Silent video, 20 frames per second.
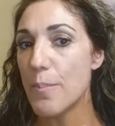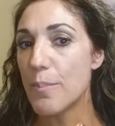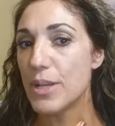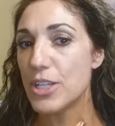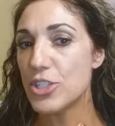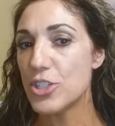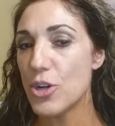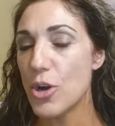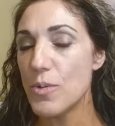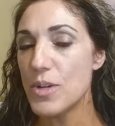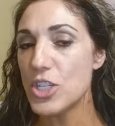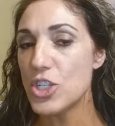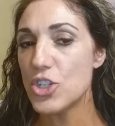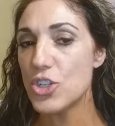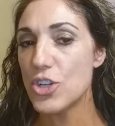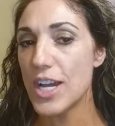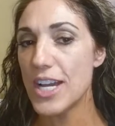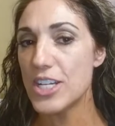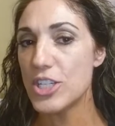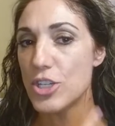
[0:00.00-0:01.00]
but you always
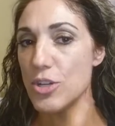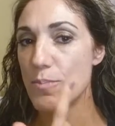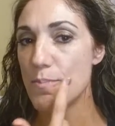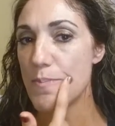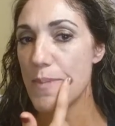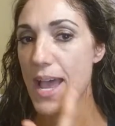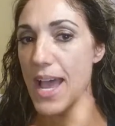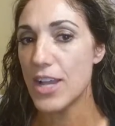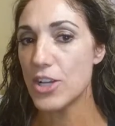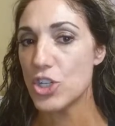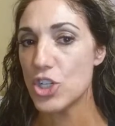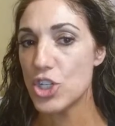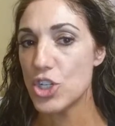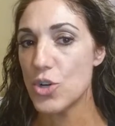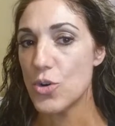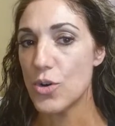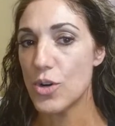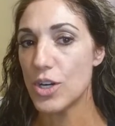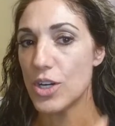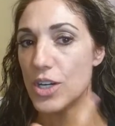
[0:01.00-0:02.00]
try to match
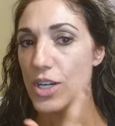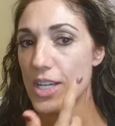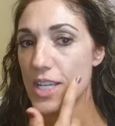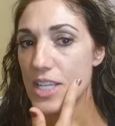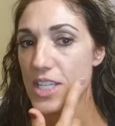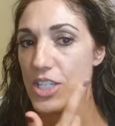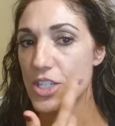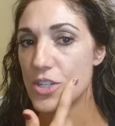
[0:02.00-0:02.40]
your